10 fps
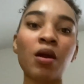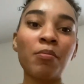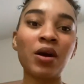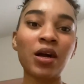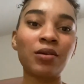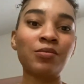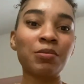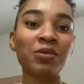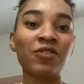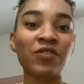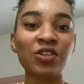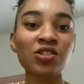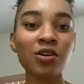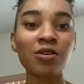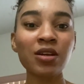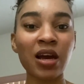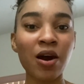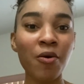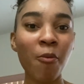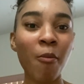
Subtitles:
But I'm gonna finish the haul now,